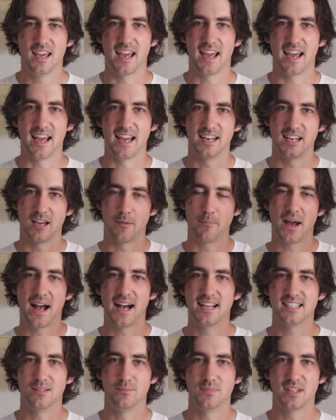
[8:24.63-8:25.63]
and a
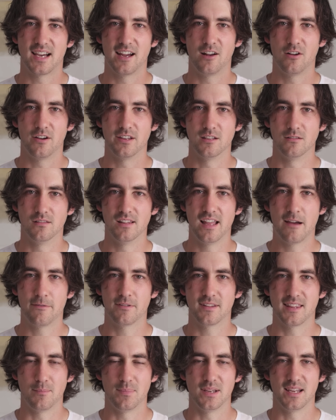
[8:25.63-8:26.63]
PASM dial on the
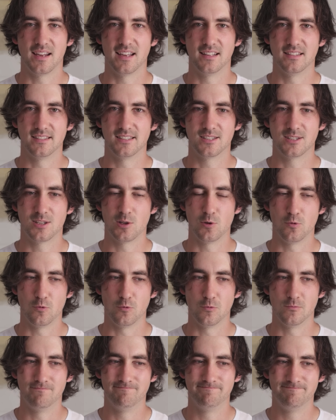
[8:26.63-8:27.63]
left that begins
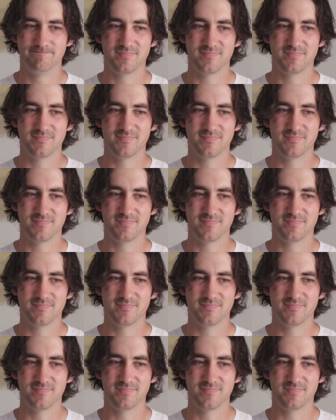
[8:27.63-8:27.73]
to